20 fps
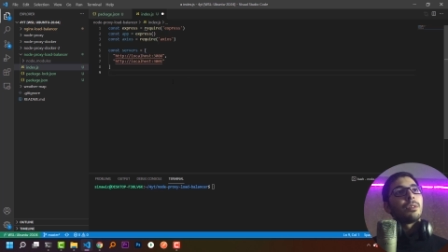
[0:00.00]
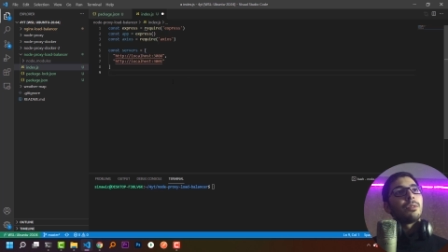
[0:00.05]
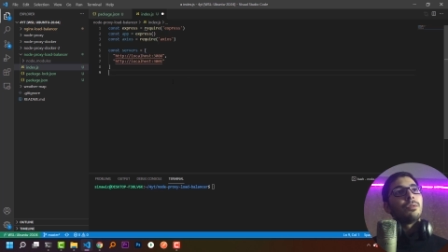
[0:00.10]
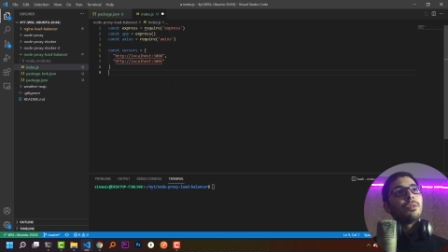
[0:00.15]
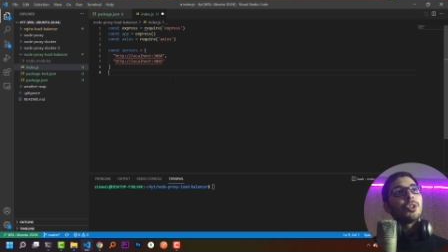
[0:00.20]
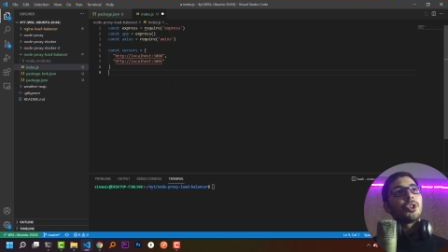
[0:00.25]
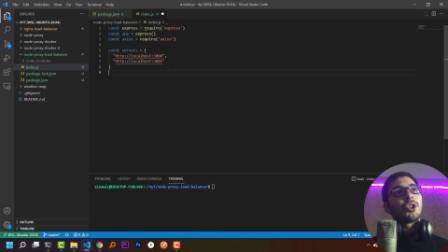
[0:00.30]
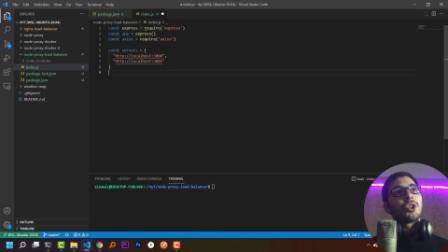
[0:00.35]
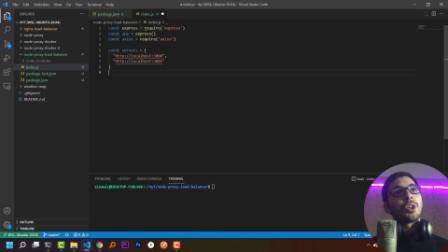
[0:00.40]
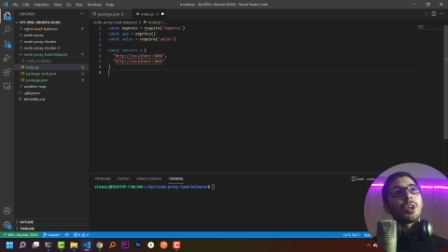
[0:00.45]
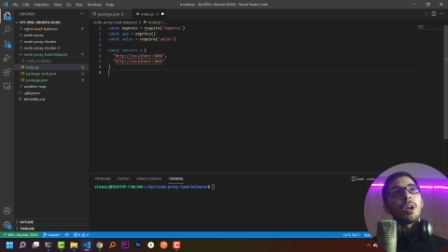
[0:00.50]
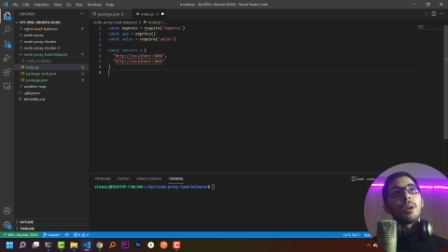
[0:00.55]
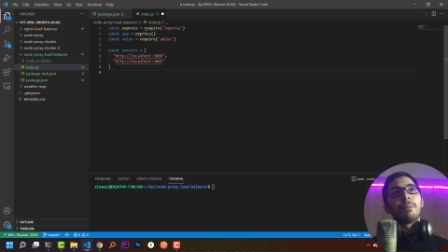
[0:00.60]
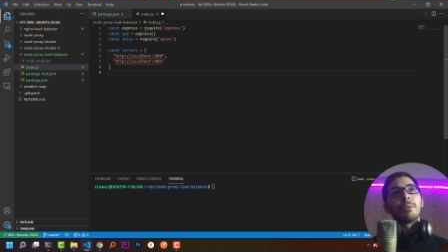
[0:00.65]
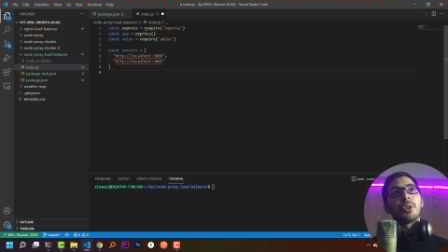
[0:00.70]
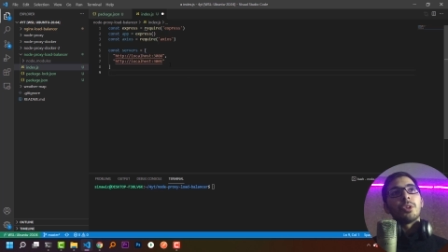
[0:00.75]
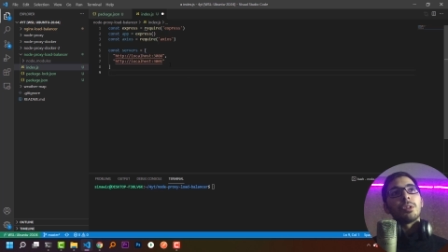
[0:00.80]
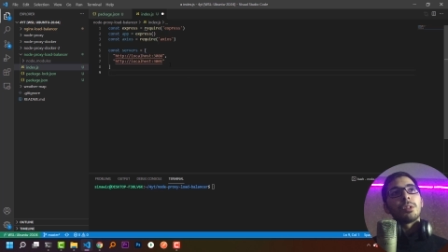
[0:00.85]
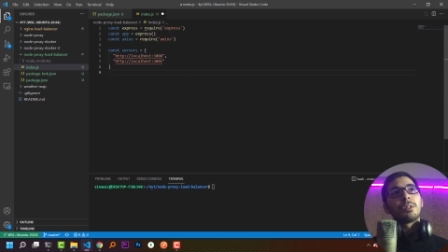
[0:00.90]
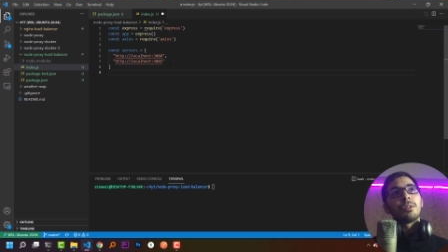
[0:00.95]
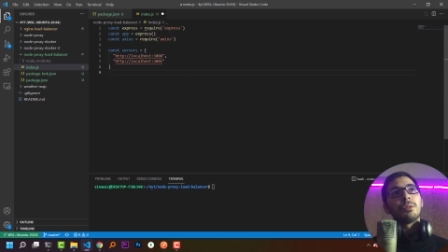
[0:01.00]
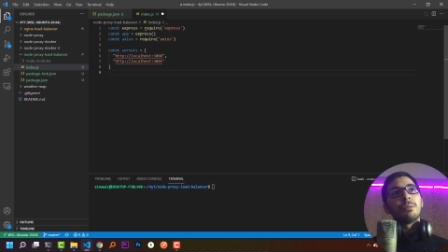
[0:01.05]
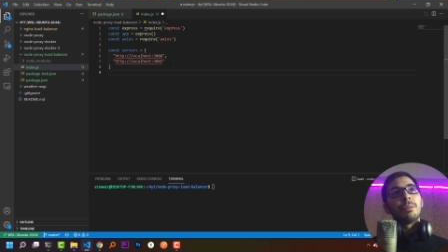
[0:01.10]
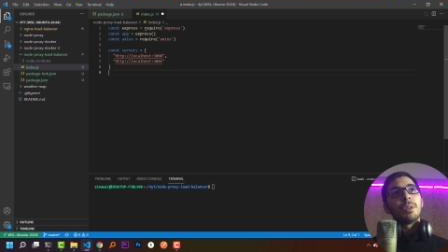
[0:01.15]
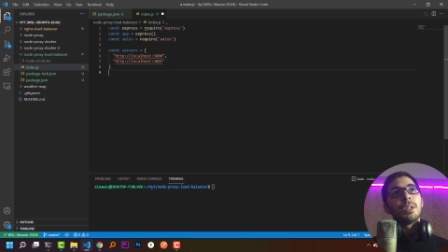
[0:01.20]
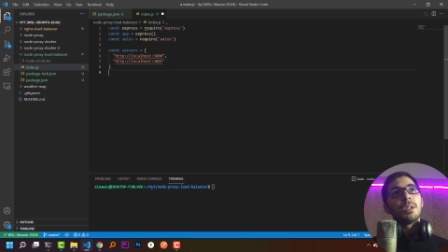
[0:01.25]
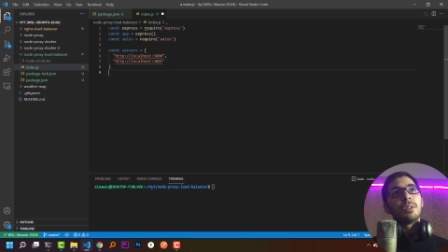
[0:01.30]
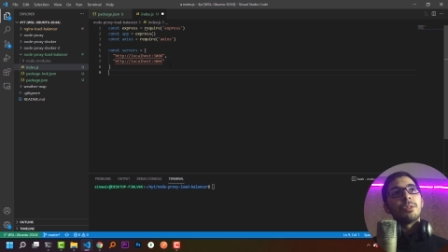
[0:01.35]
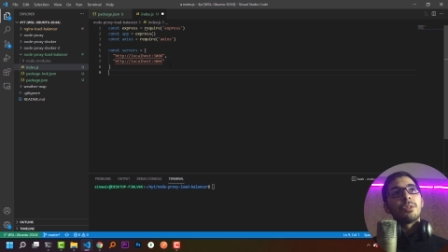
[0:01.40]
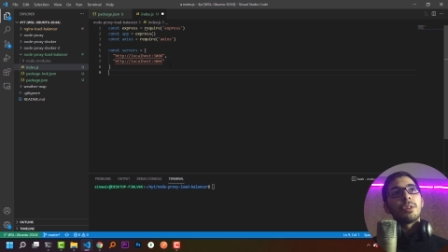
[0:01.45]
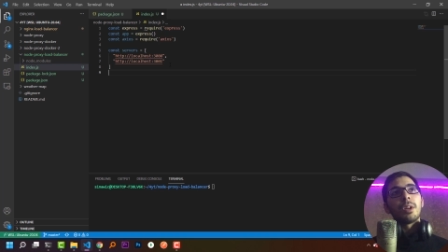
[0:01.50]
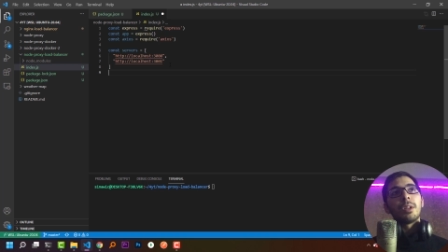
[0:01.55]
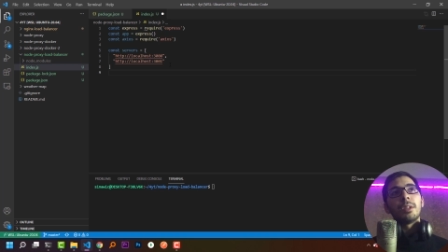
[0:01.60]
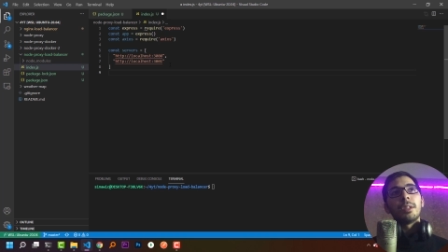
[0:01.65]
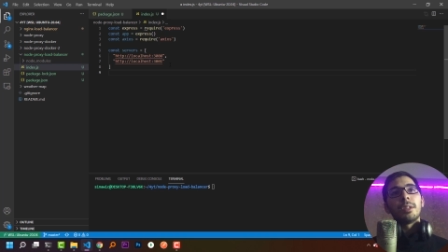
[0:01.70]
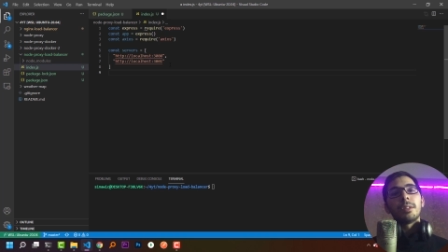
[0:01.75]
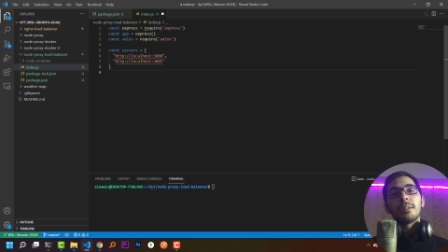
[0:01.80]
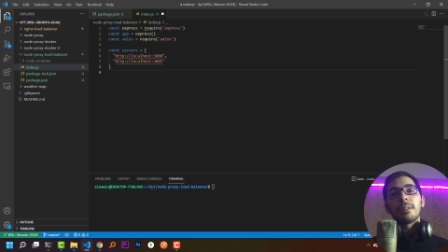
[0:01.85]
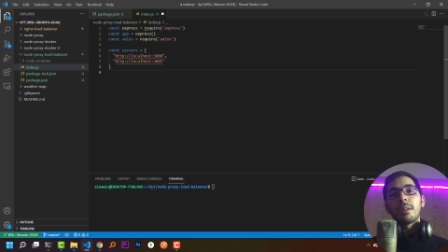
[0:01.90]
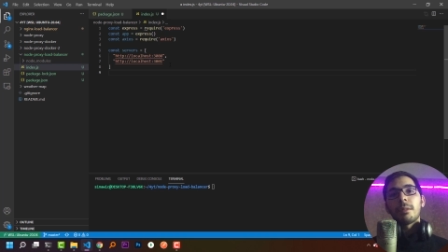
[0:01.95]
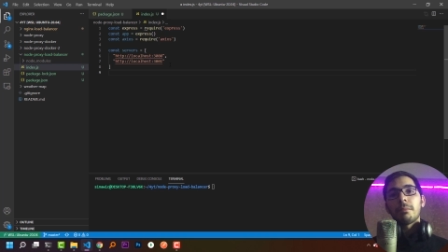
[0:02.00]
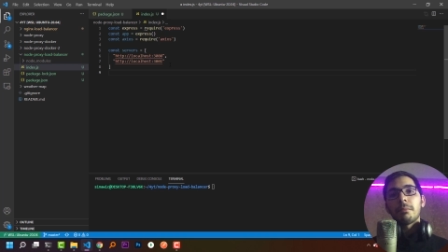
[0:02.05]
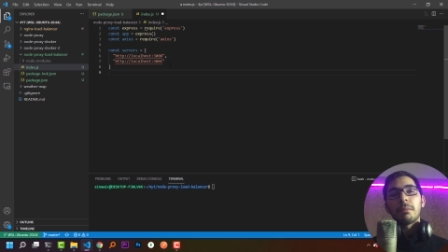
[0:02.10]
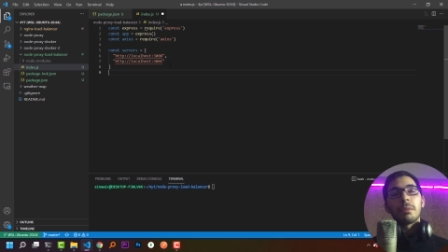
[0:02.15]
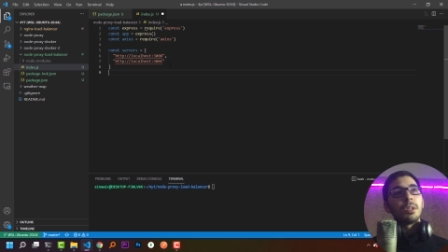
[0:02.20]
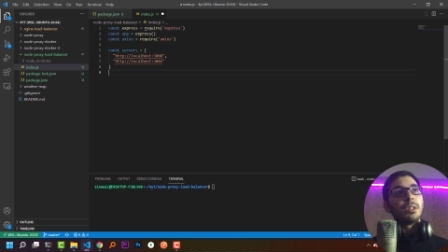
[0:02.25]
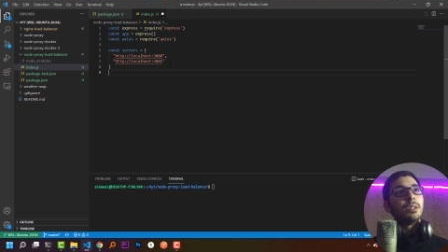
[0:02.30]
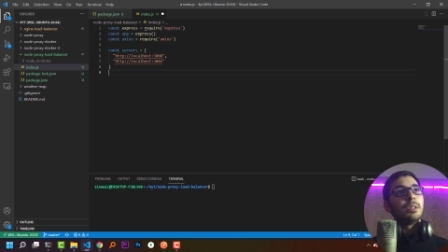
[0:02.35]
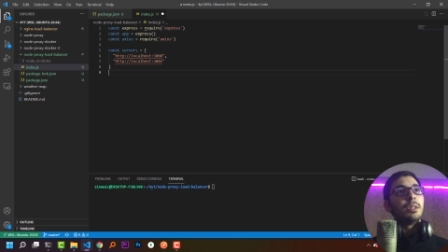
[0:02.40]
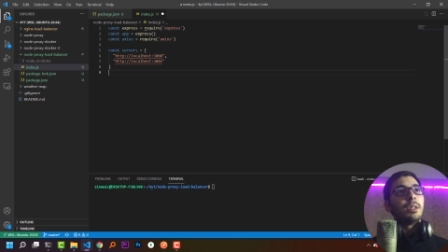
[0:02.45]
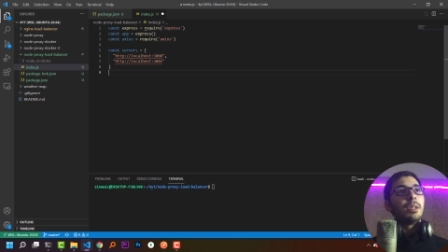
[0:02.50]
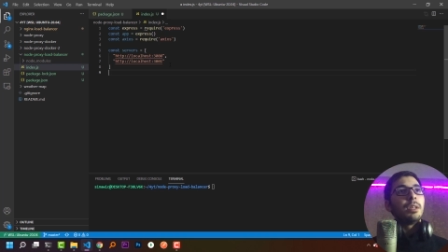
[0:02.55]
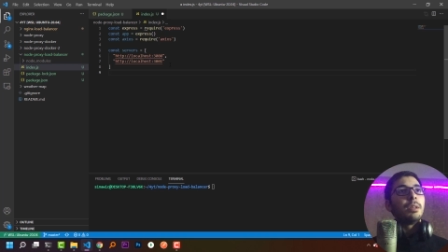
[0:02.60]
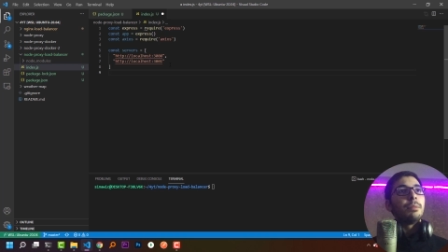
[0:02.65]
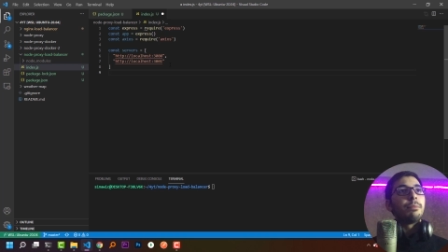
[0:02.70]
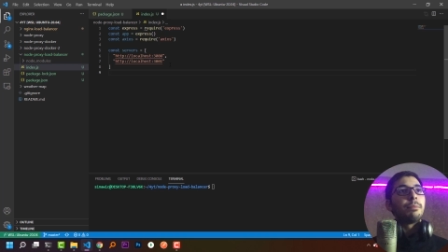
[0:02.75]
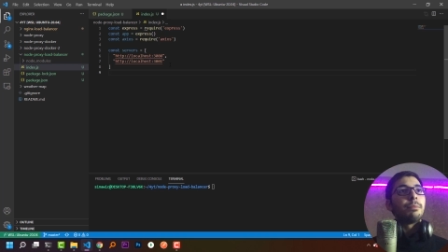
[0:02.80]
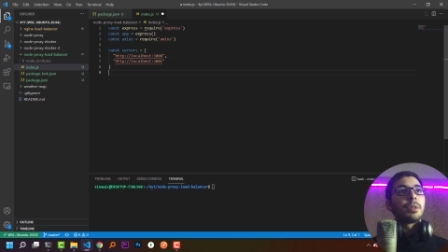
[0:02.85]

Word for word: which I'm going to be running them in the